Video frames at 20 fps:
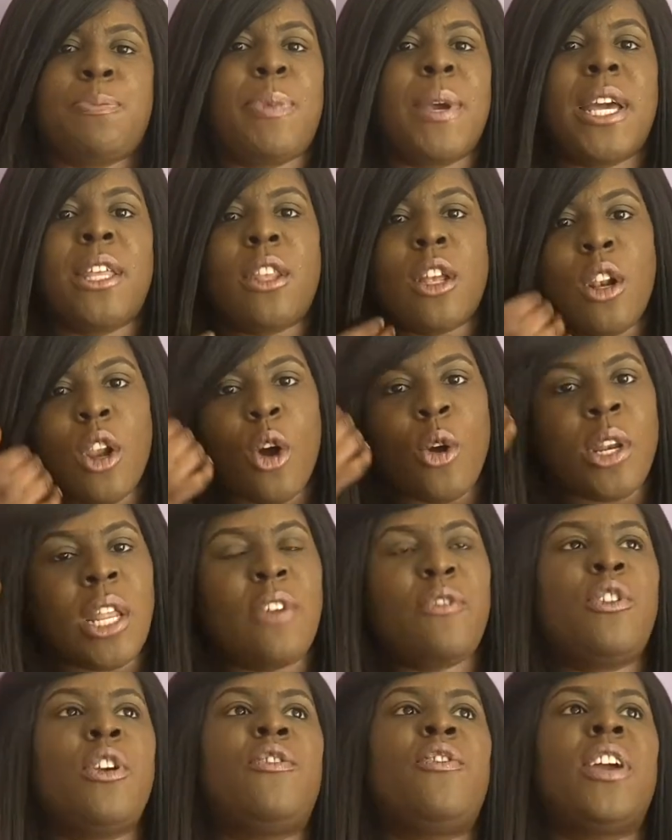being alone. If
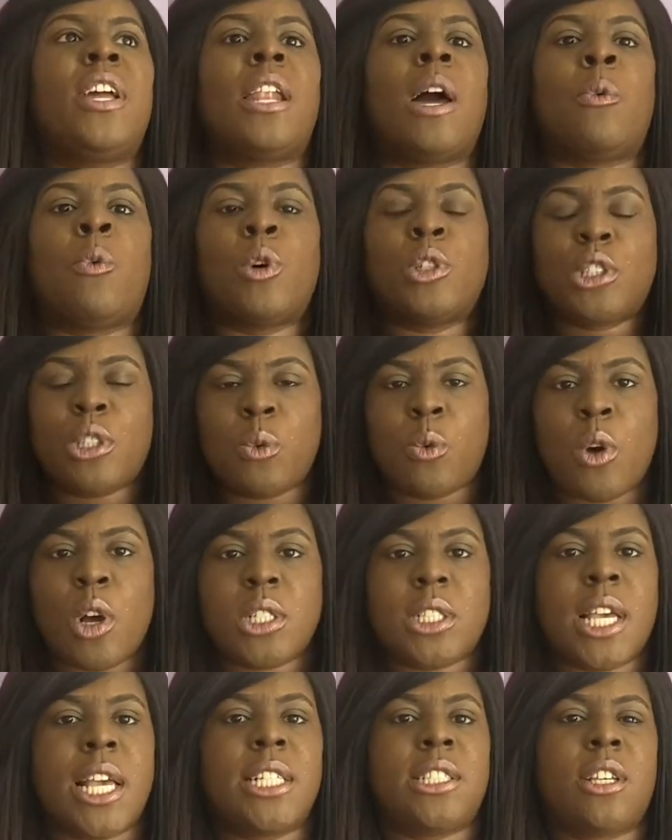you think like, what's the worst
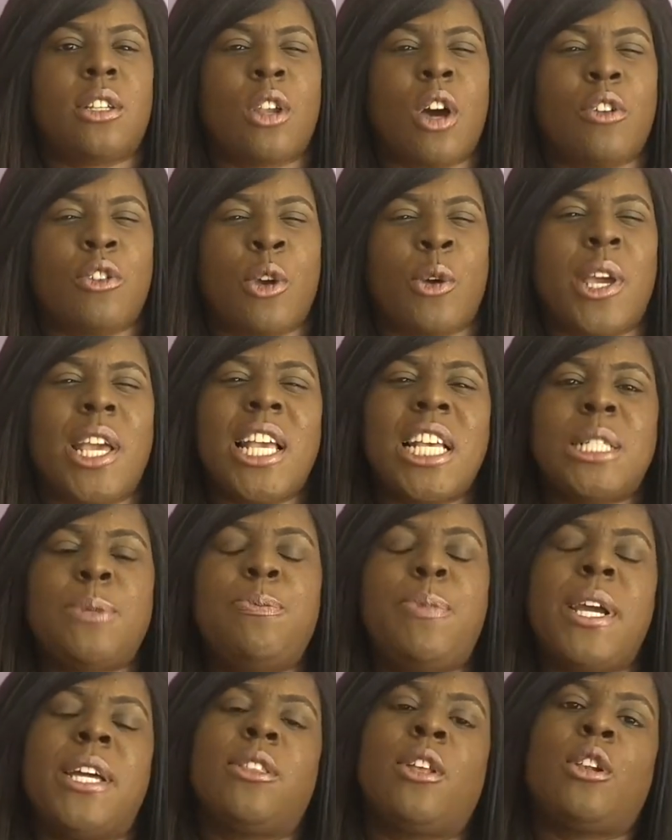case scenario? Is
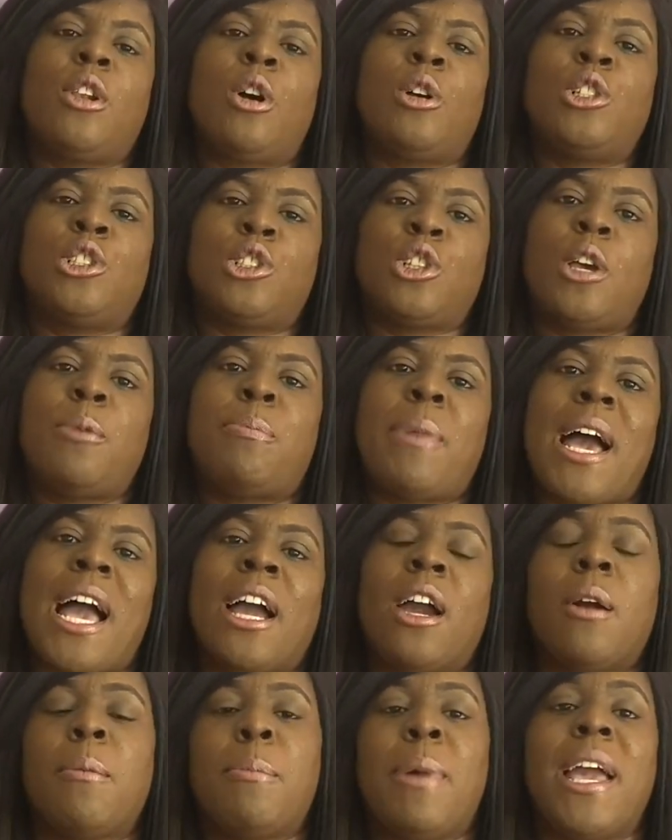being alone so bad
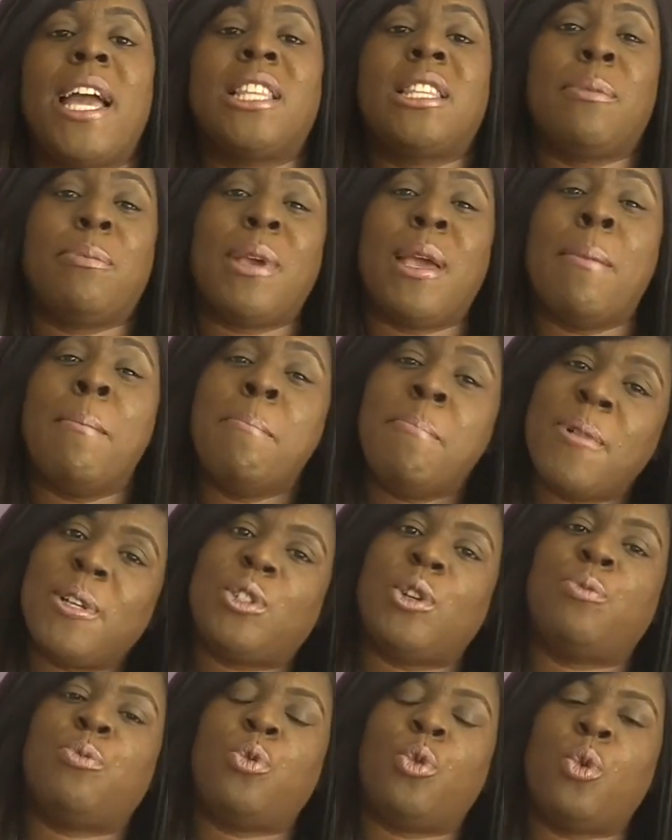compared to being
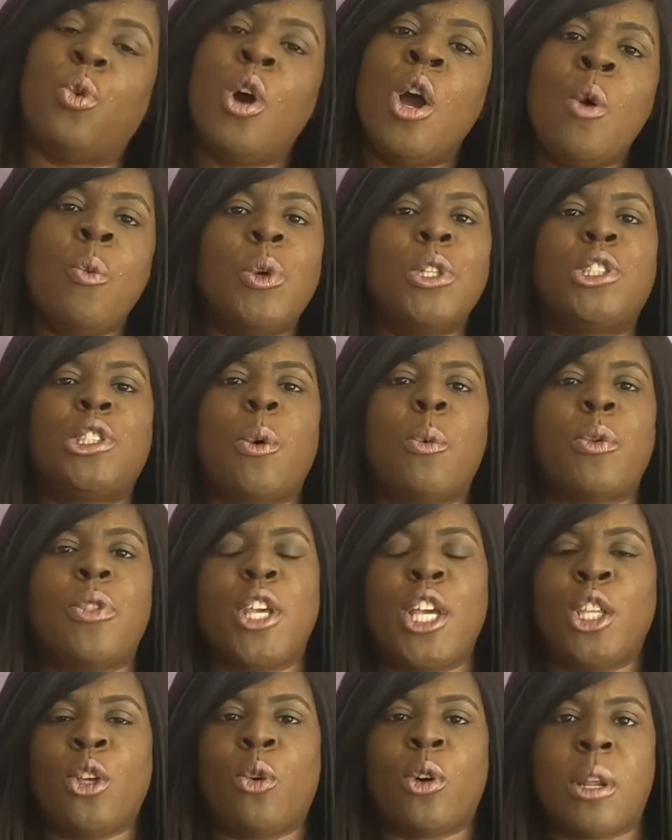miserable with someone that you
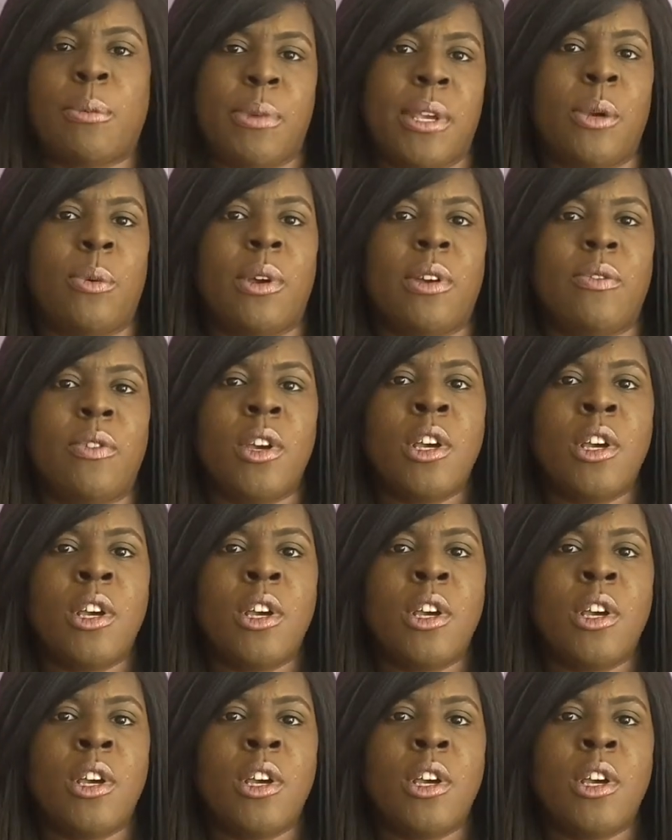don't want to be with?